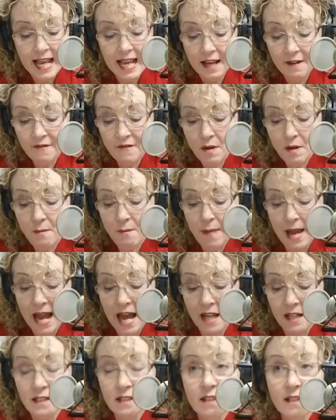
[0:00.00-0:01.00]
If the
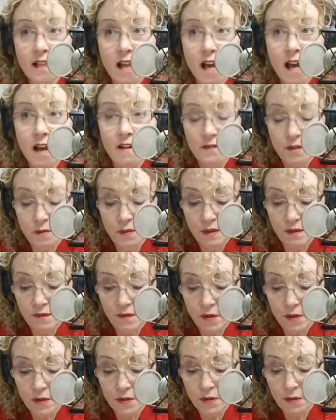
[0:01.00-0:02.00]
balance of the
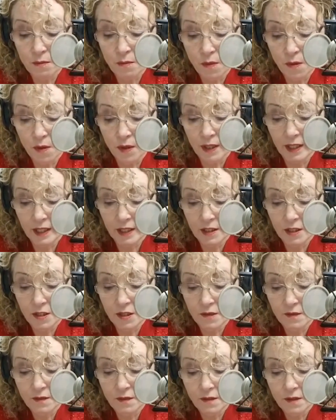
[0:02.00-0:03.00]
reverse mortgage
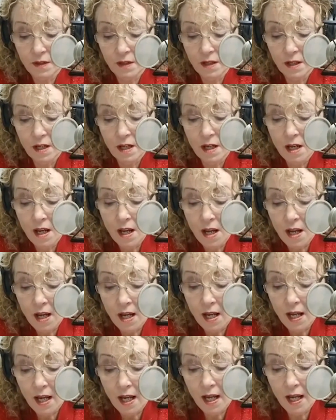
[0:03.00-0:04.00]

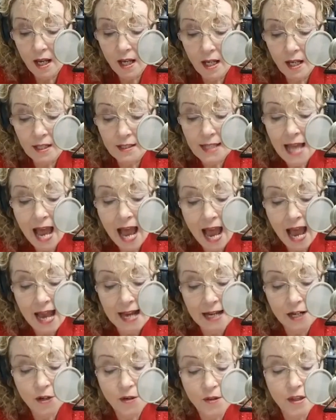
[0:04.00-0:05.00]
is
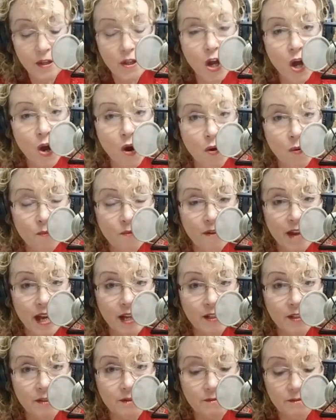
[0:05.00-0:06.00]
higher than the home
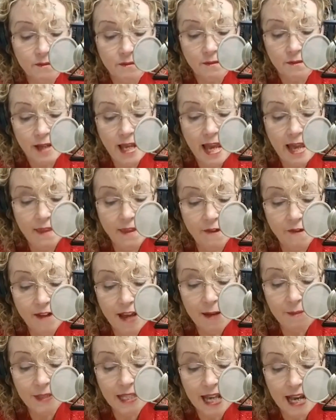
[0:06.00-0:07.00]
value, and the
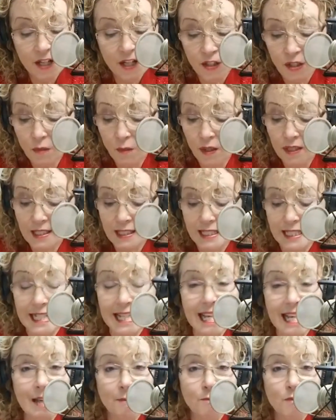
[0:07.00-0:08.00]
family actually wants to
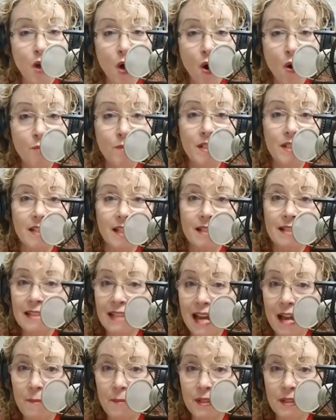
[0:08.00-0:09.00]
keep the home, this doesn't
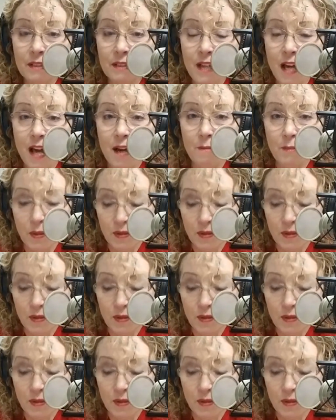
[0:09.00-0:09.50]
happen a lot.